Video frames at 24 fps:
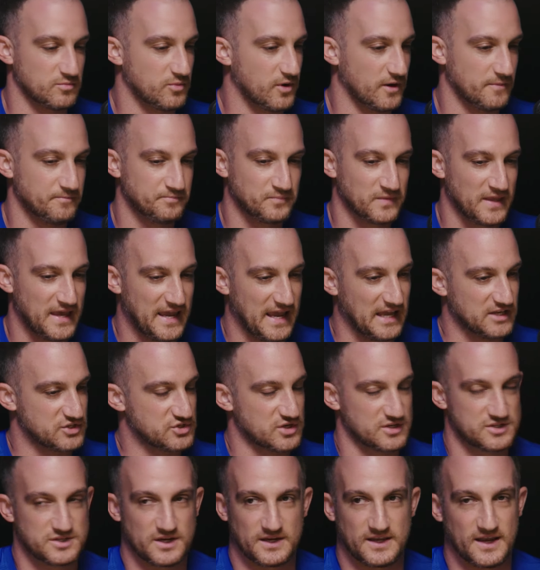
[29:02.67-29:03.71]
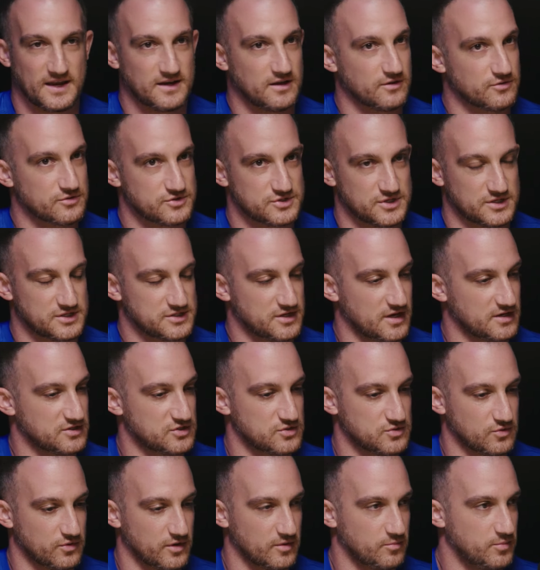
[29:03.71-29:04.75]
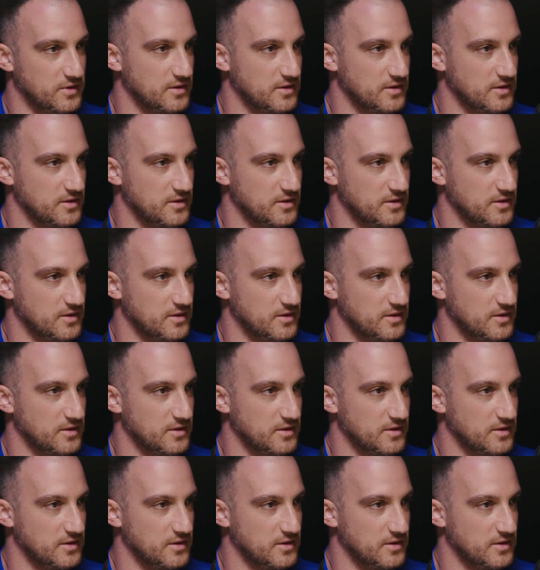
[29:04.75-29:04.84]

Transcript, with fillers: But it's just like any other success story.